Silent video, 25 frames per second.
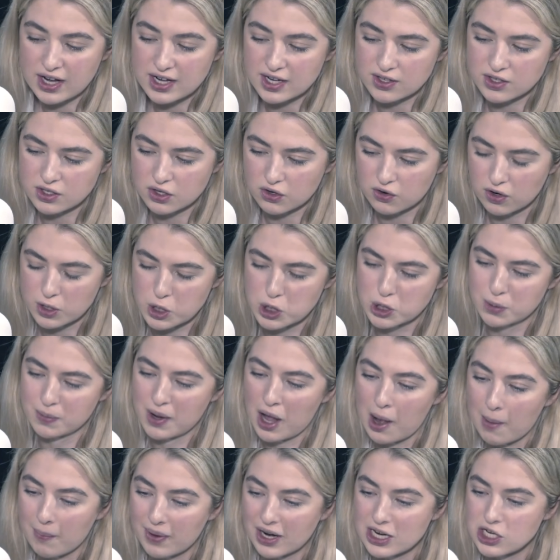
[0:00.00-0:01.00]
He doesn't cringe me
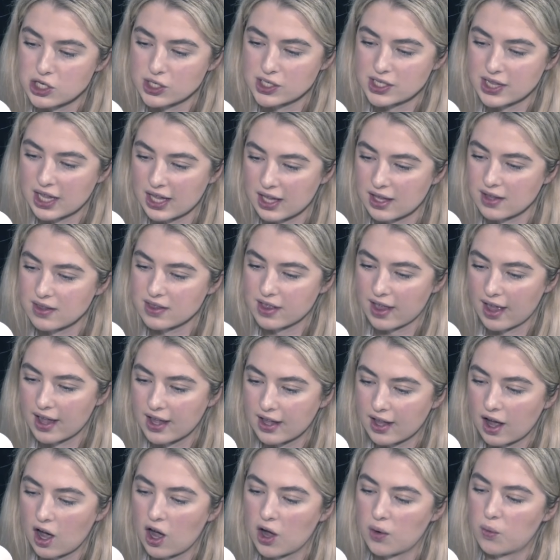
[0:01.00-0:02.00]
out, but I just think it's
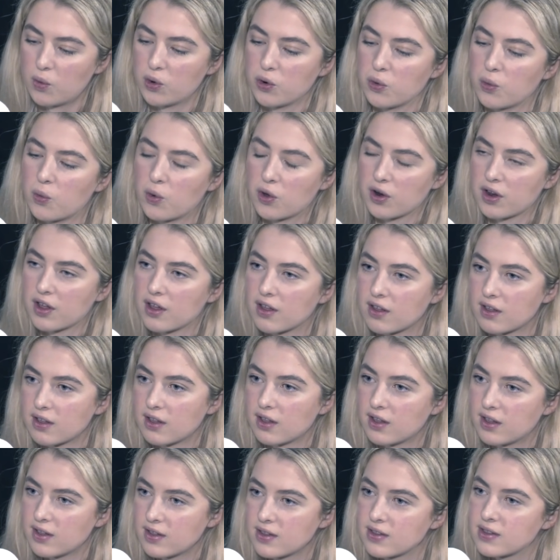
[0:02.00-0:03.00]
I wouldn't want to
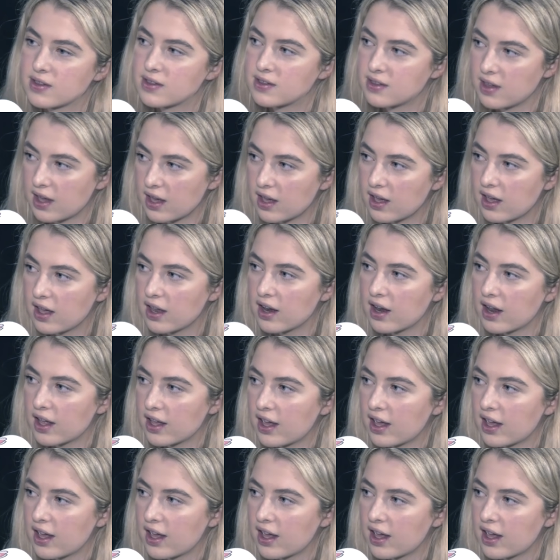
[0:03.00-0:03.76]
sit and